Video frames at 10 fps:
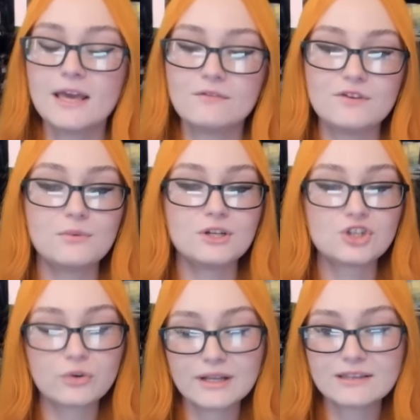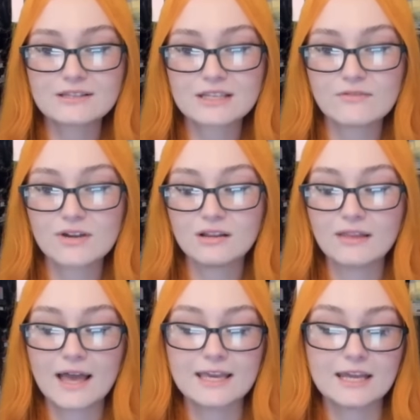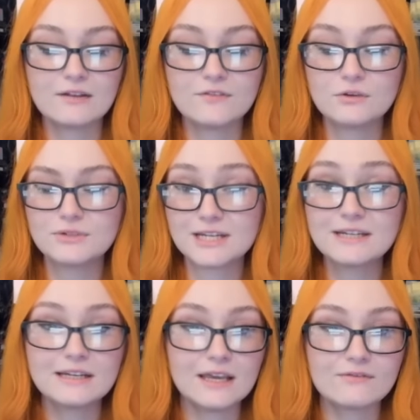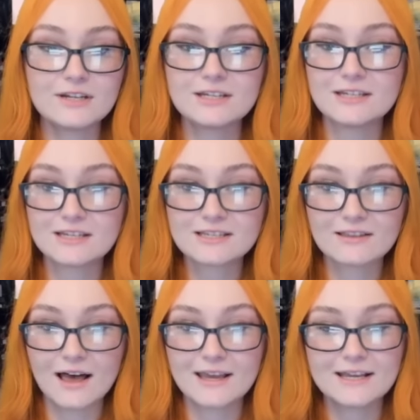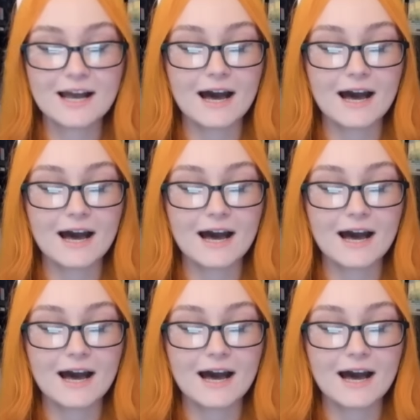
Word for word: If you enjoyed this, give it a like, and if you didn't, give it a dislike.